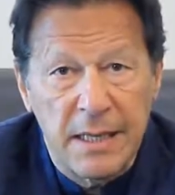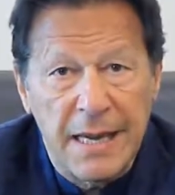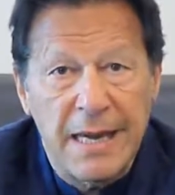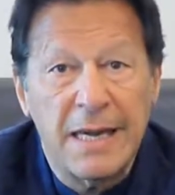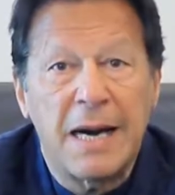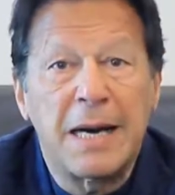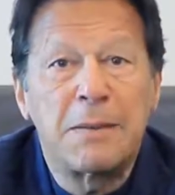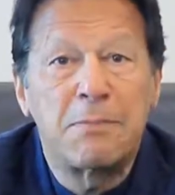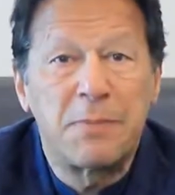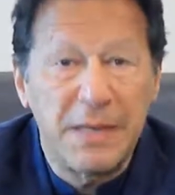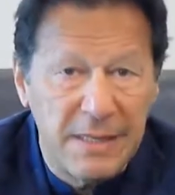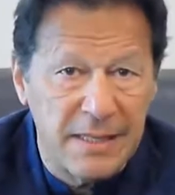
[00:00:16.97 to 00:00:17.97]
and
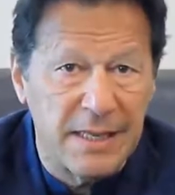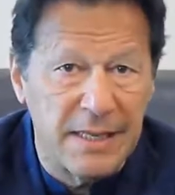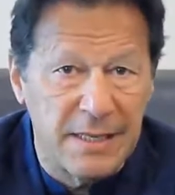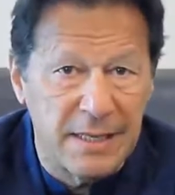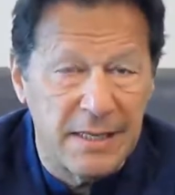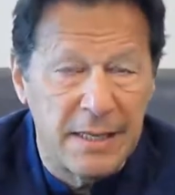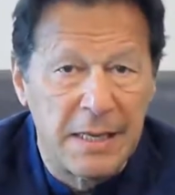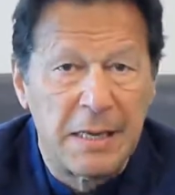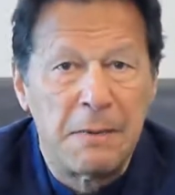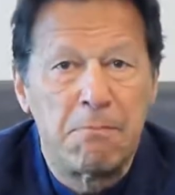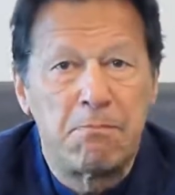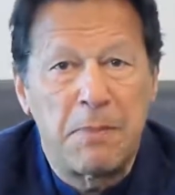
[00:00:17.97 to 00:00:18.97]
unprecedented
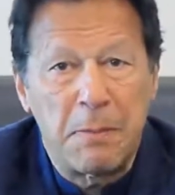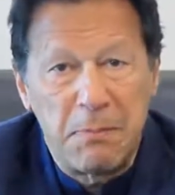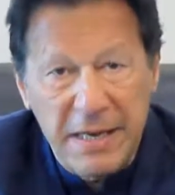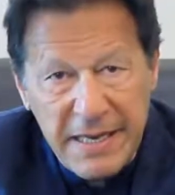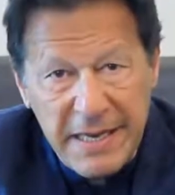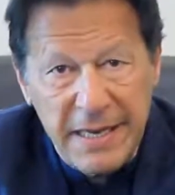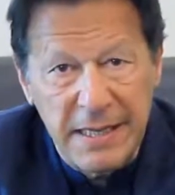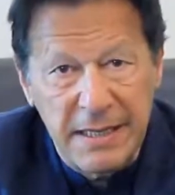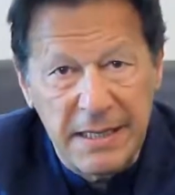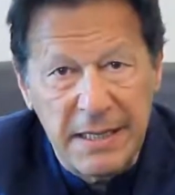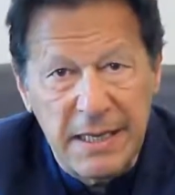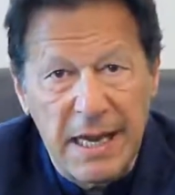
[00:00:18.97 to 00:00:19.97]
public
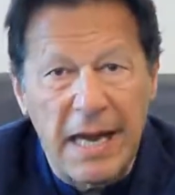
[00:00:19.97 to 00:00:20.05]
health